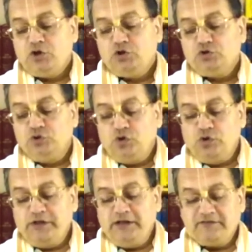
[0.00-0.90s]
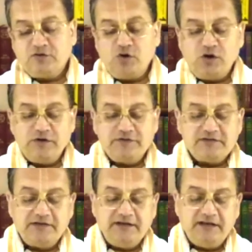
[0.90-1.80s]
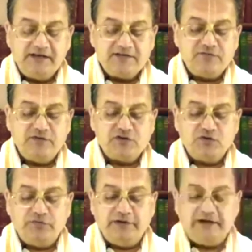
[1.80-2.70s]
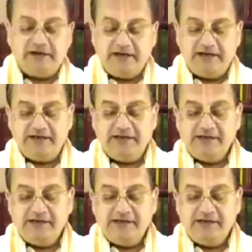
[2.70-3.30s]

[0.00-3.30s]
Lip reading: Though he is God's dearest Vishnu Vigraha,